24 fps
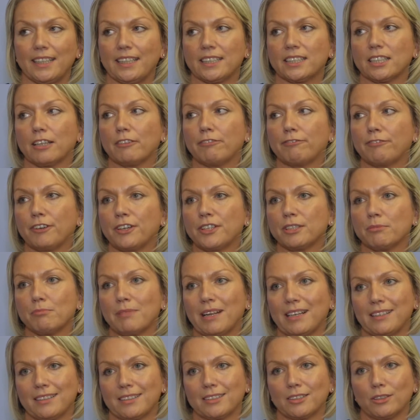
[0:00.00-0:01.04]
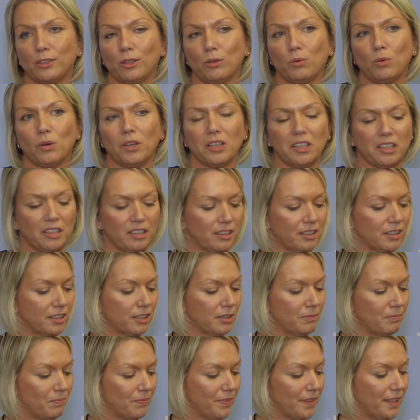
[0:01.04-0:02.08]
is fundamental
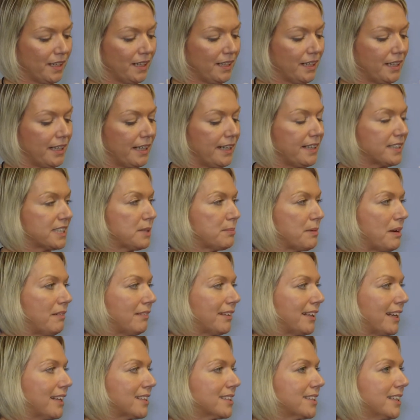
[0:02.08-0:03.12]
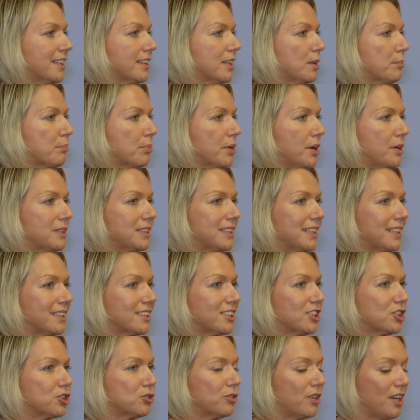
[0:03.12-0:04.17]
work. It's about getting the
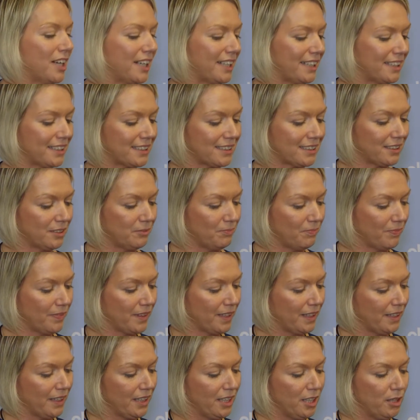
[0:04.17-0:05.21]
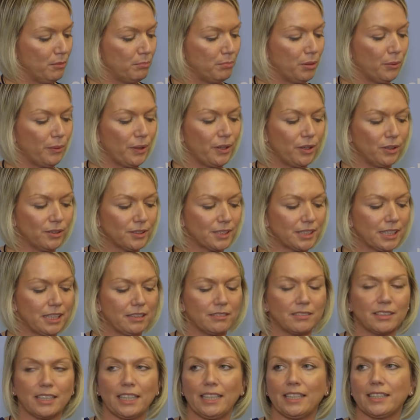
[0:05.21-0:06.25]
processes right. But we also
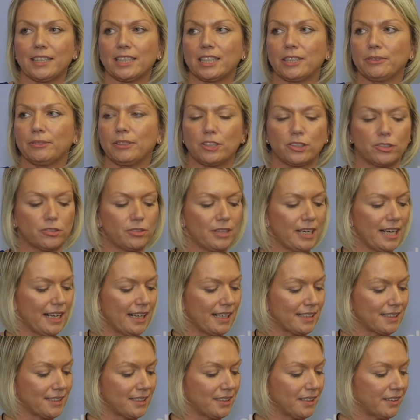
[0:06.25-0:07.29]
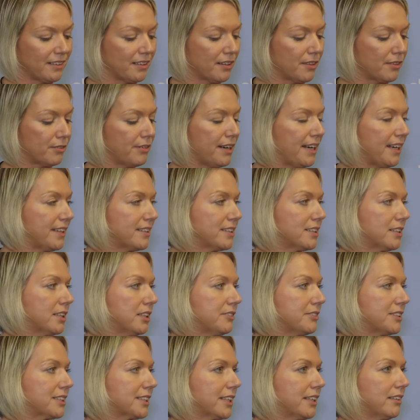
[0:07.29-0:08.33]
need to address the threat
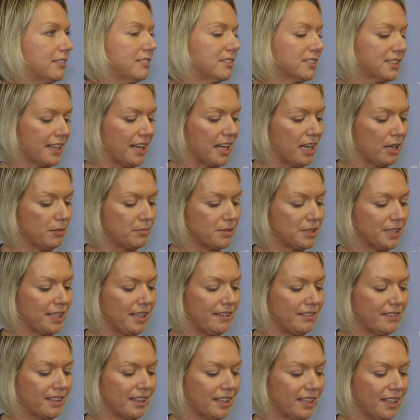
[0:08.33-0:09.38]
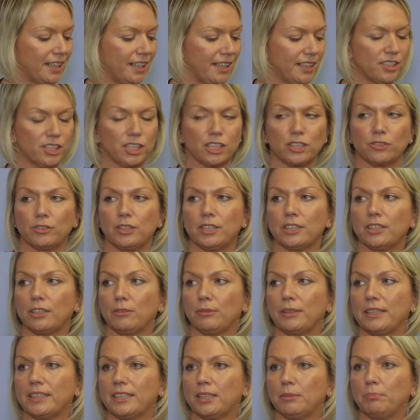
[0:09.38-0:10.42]
of skills gaps in the key industries that
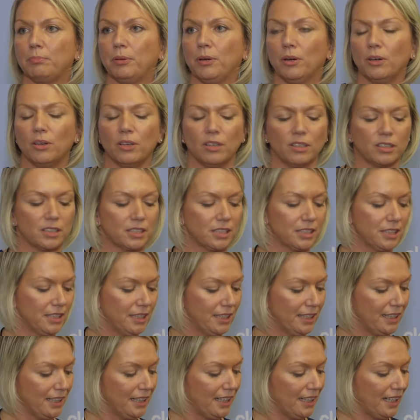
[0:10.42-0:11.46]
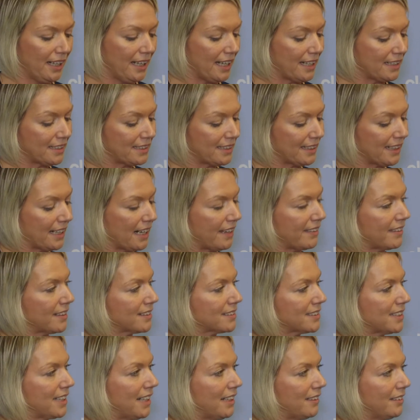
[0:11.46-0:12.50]
we support and to get the
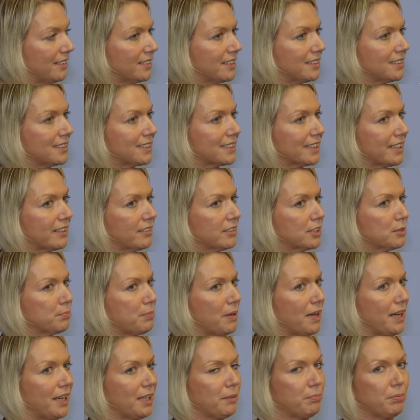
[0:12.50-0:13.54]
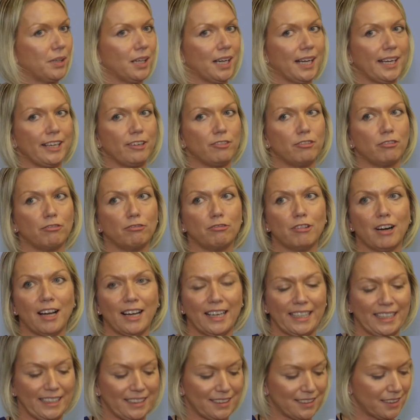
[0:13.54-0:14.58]
talent and skills pipeline
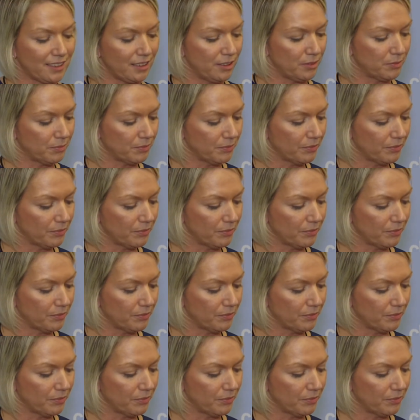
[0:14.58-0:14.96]
right.